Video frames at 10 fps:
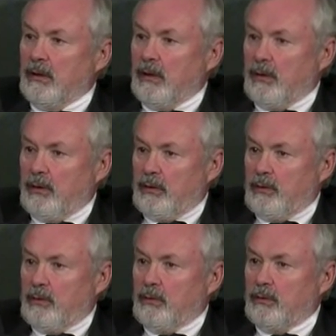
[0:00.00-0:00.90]

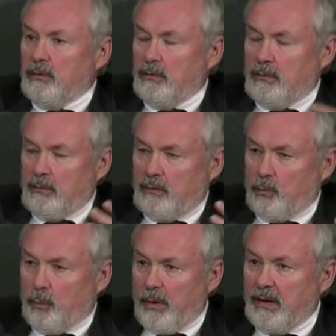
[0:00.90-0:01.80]
on the
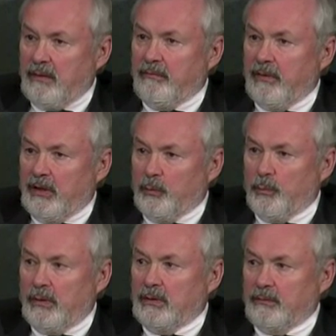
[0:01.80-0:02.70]
brain
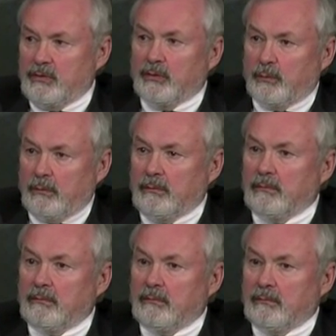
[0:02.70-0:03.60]
development of children.
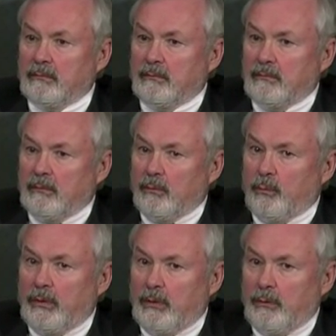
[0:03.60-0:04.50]

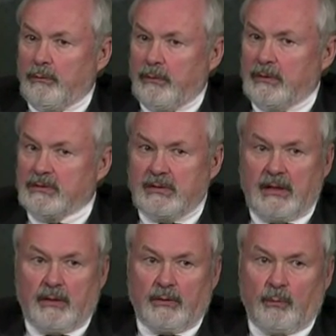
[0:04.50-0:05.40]
We know things
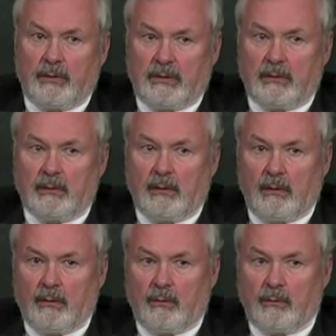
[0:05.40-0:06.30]
now that we didn't
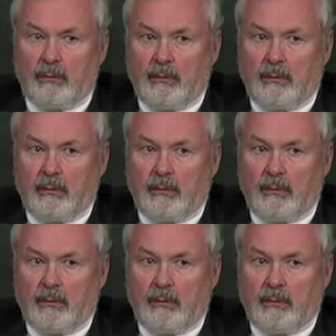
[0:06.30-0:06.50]
know